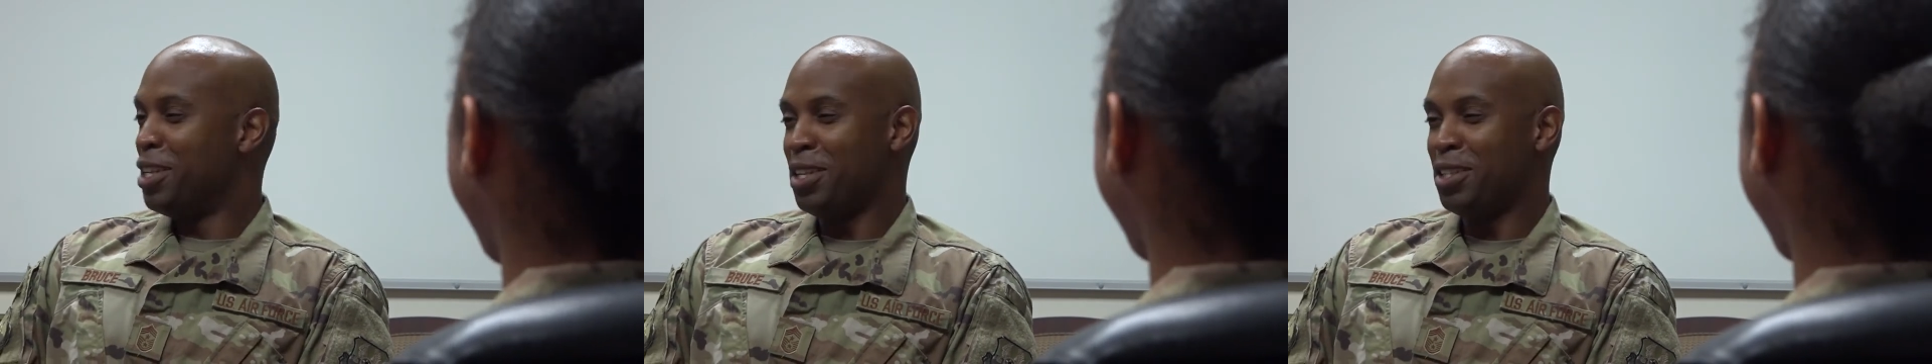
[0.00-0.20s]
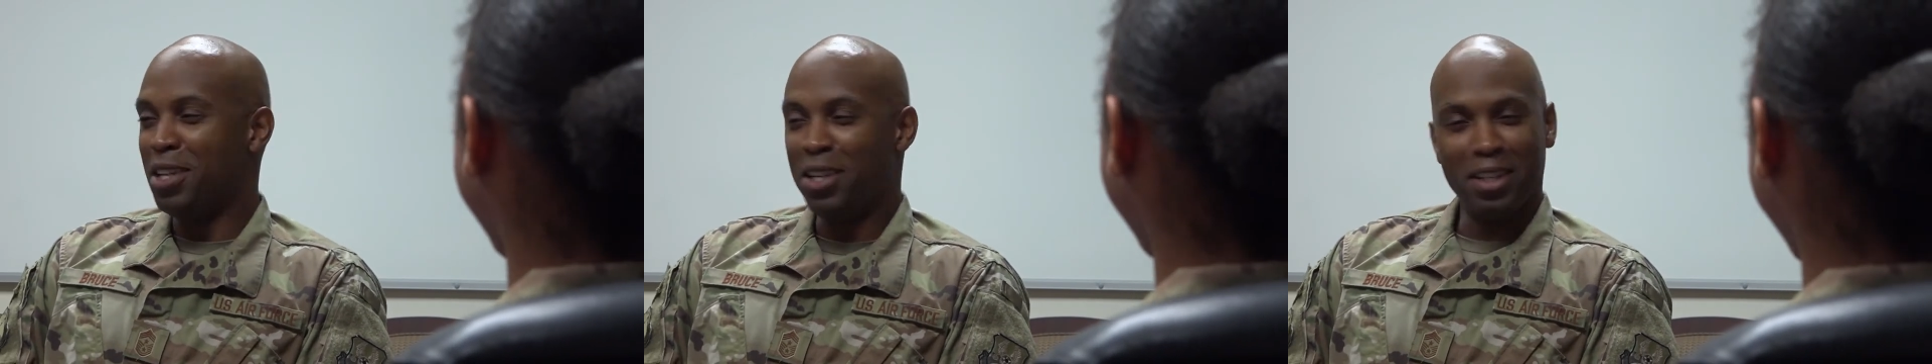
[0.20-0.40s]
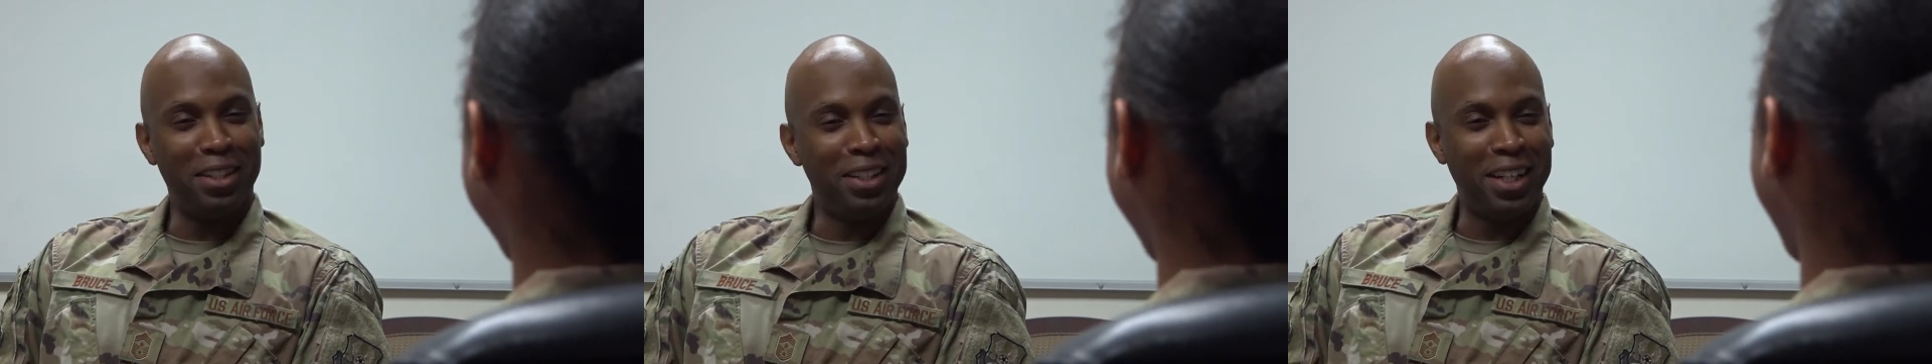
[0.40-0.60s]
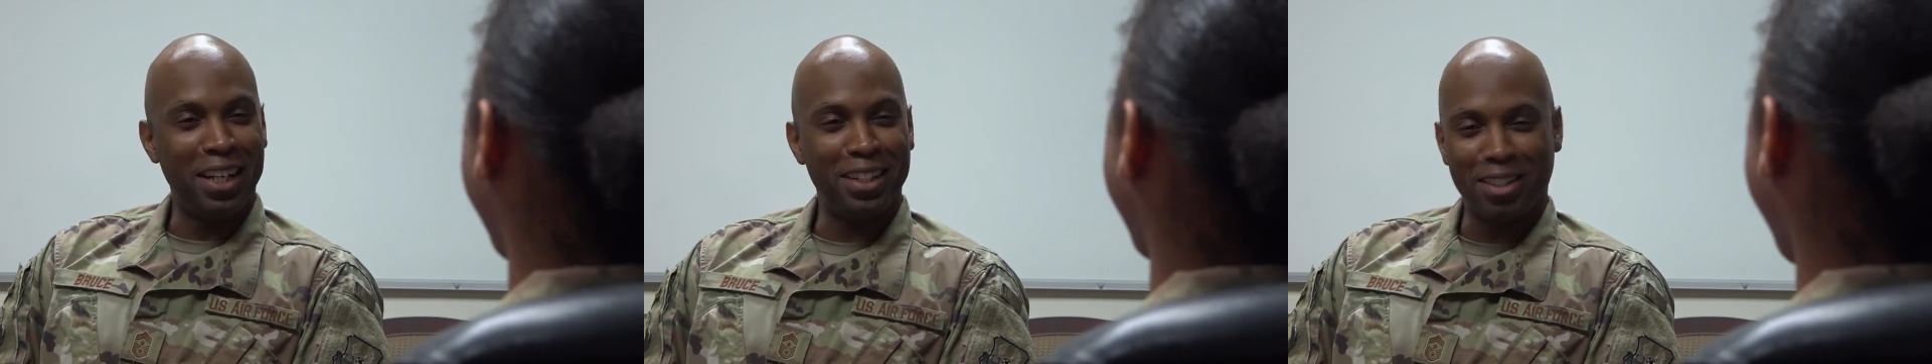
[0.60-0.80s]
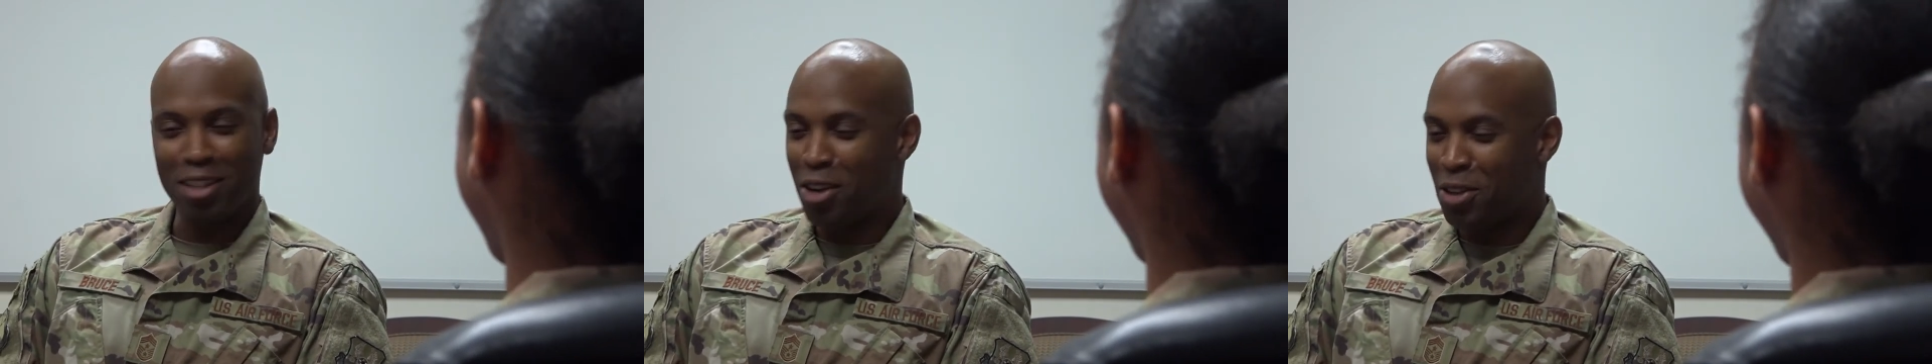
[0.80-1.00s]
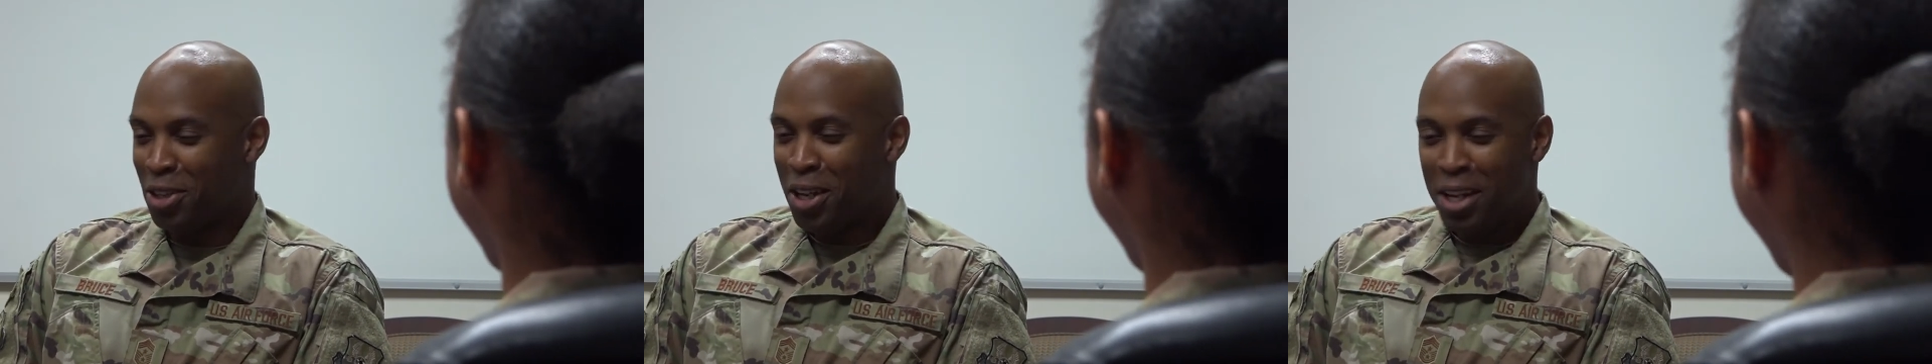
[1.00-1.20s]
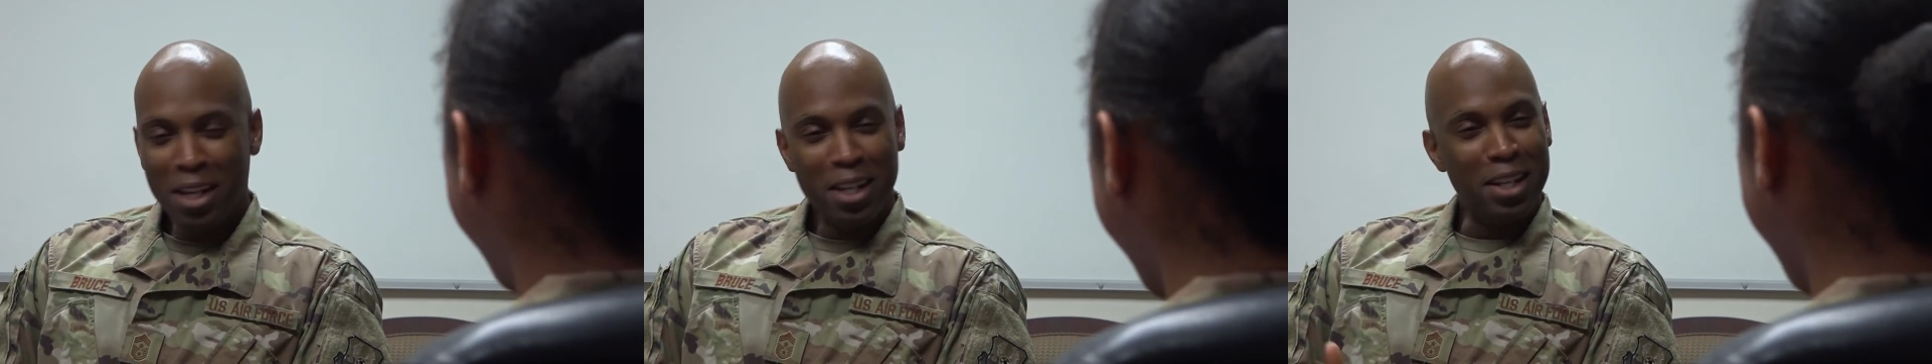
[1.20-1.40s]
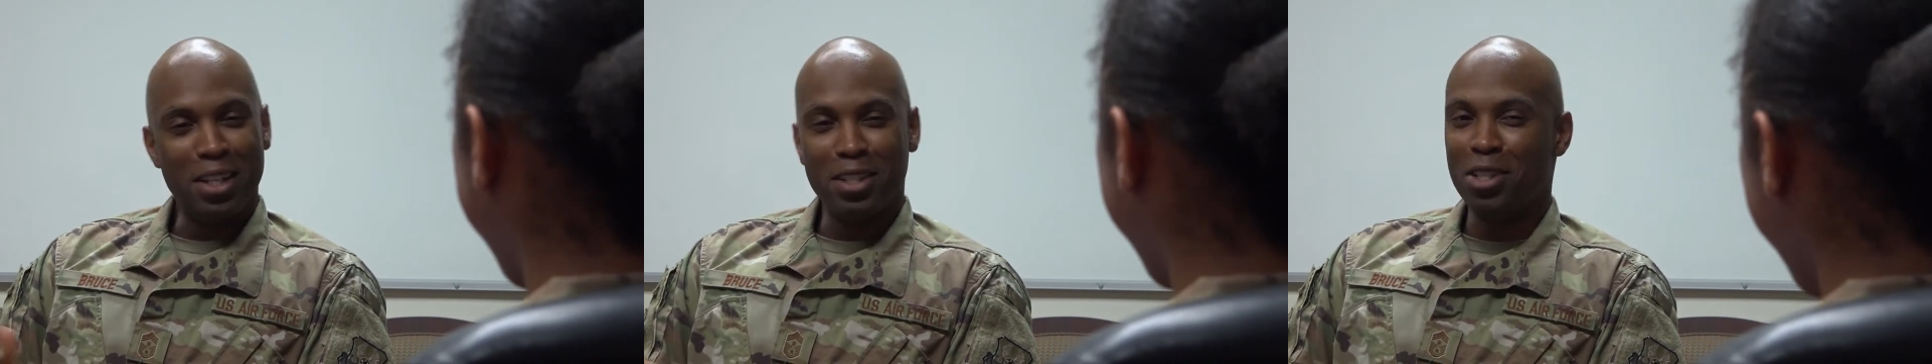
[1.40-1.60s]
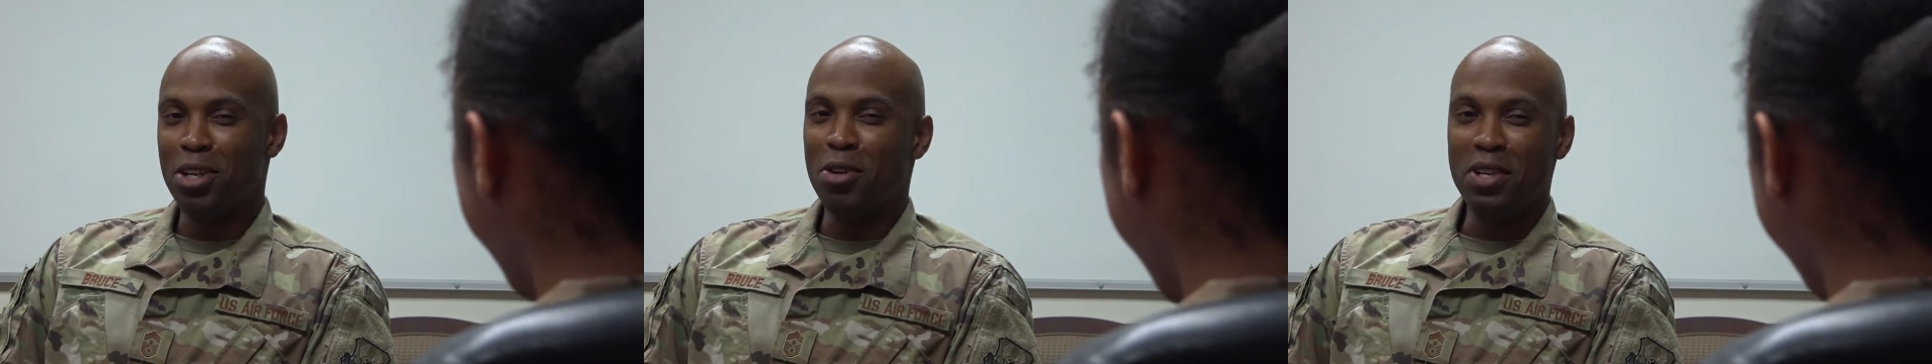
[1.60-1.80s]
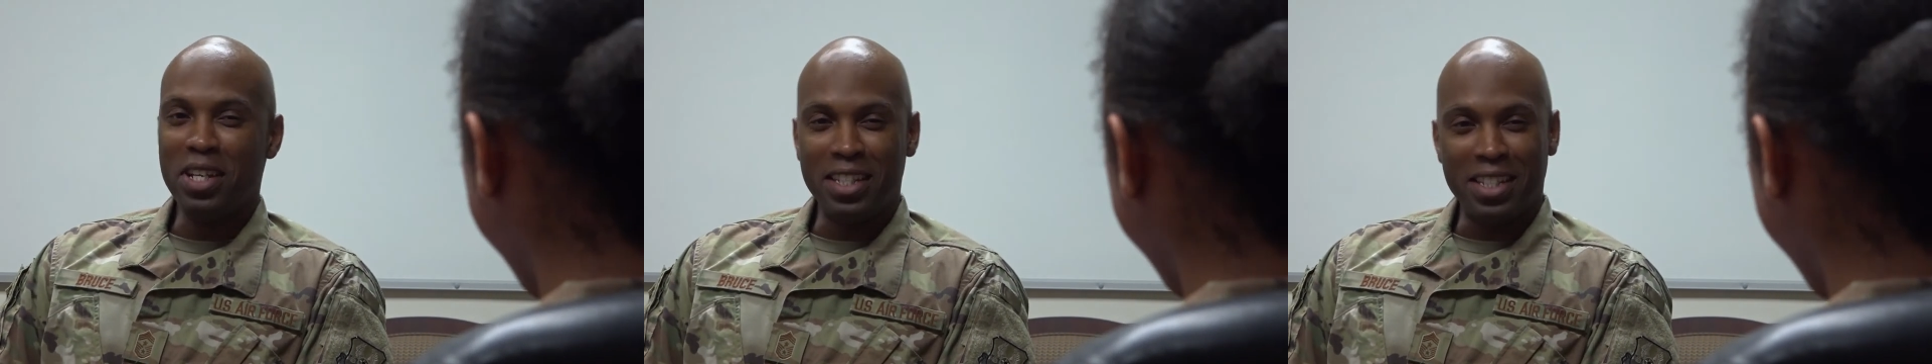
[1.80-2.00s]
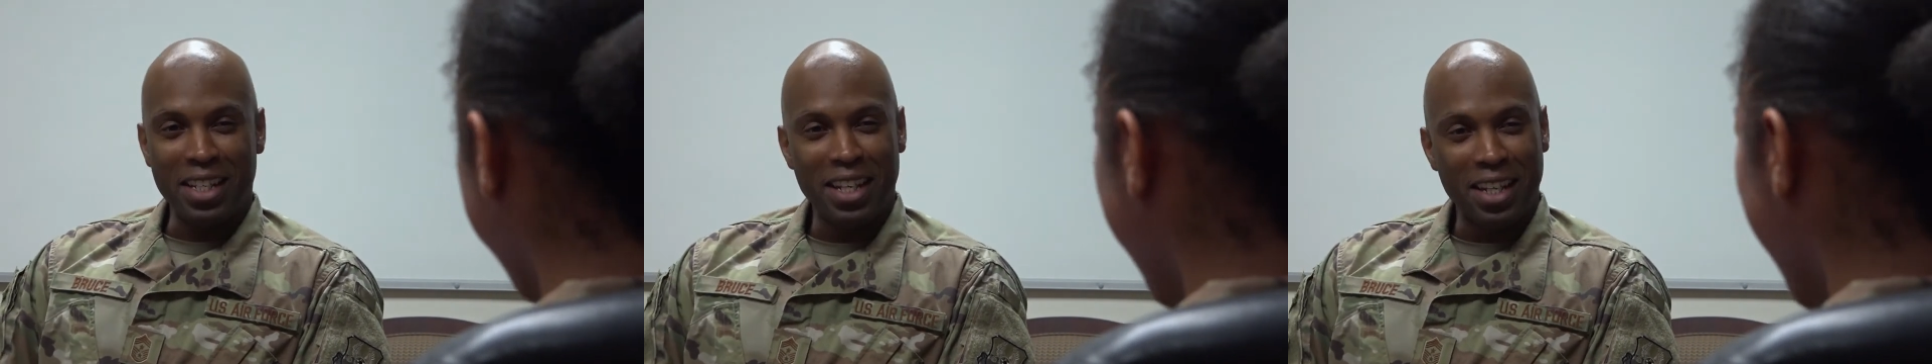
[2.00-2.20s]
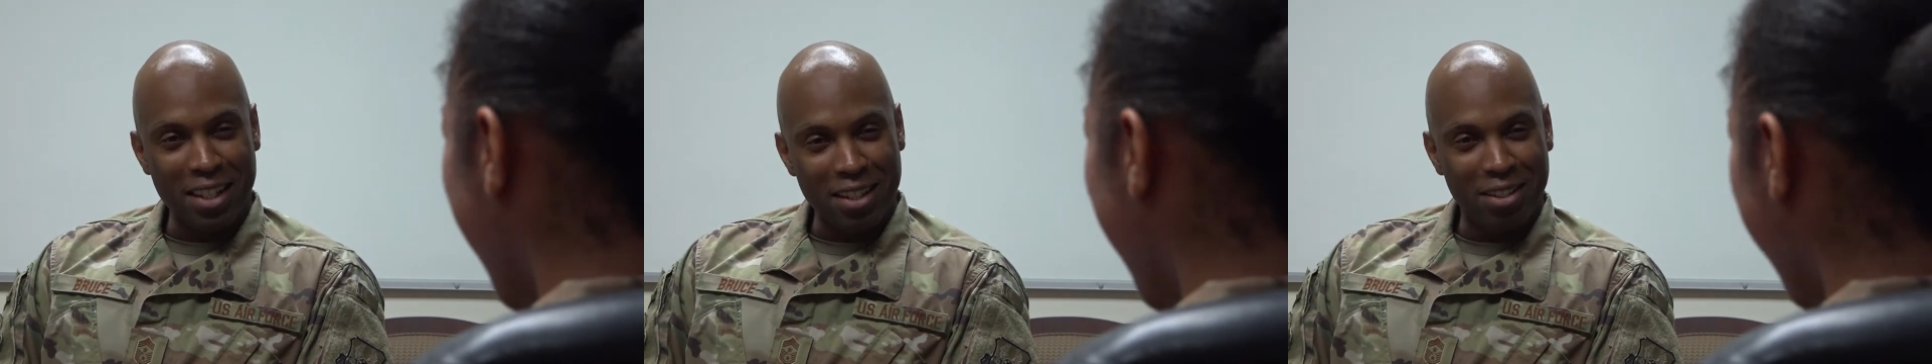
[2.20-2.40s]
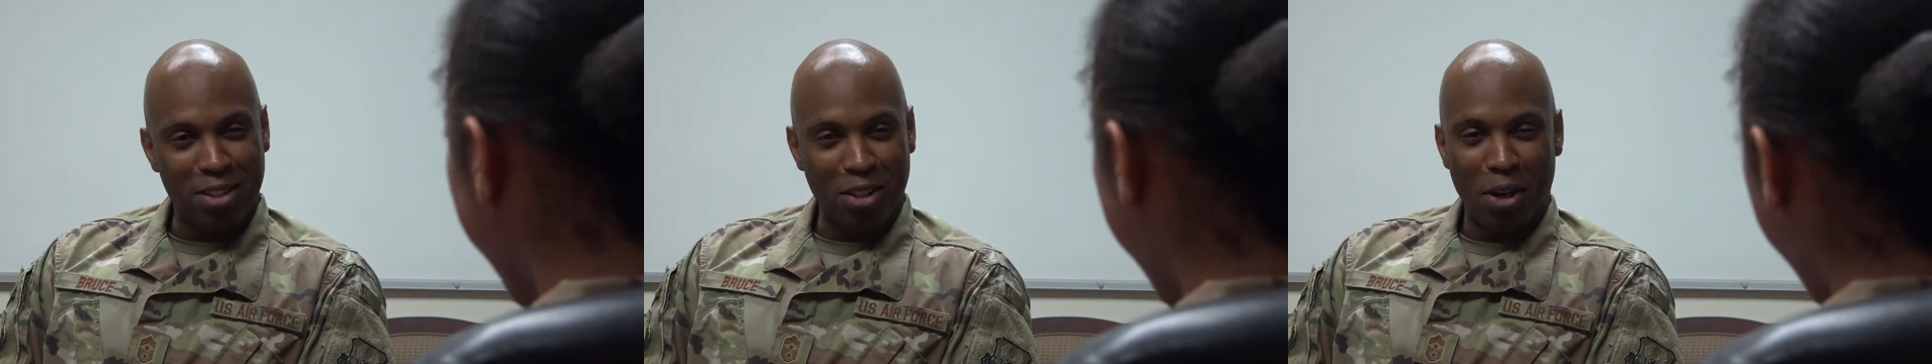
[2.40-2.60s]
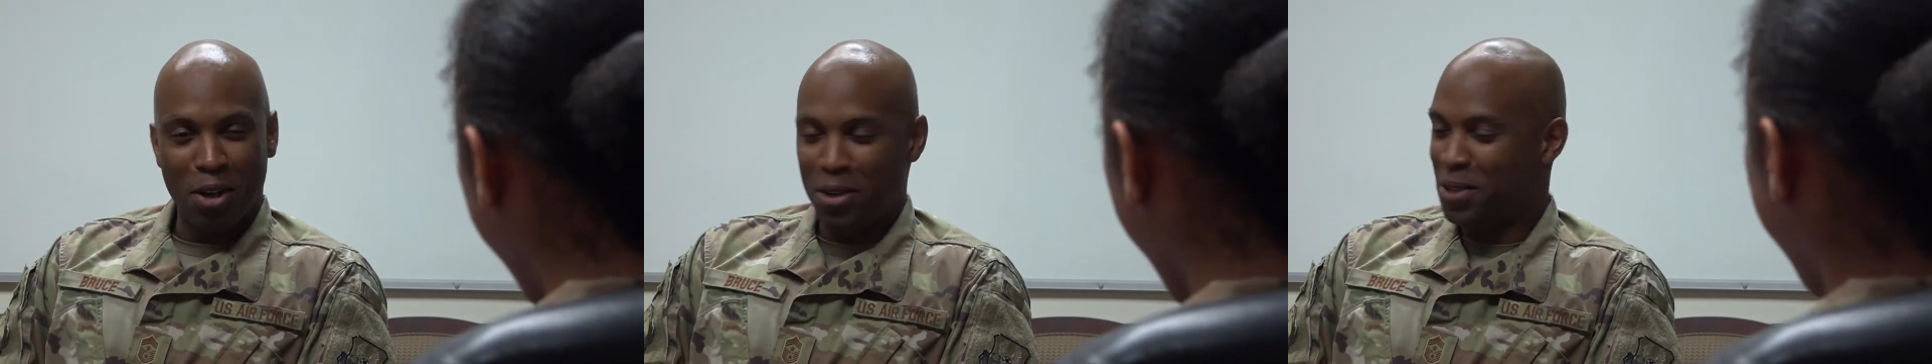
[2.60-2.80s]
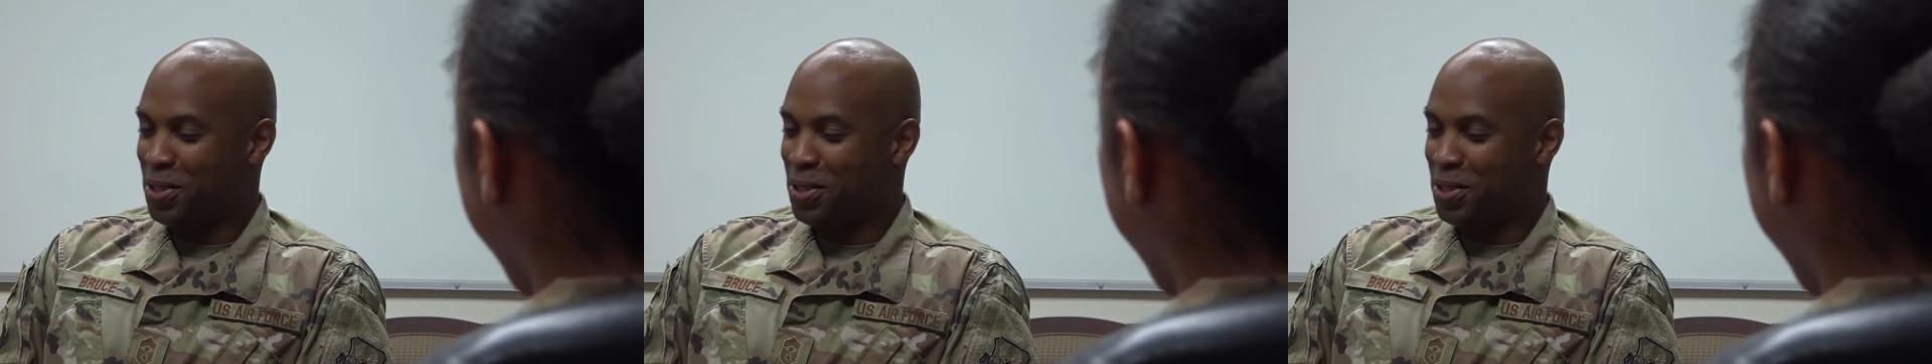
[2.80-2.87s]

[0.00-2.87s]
there's, there's no there's no E-10. So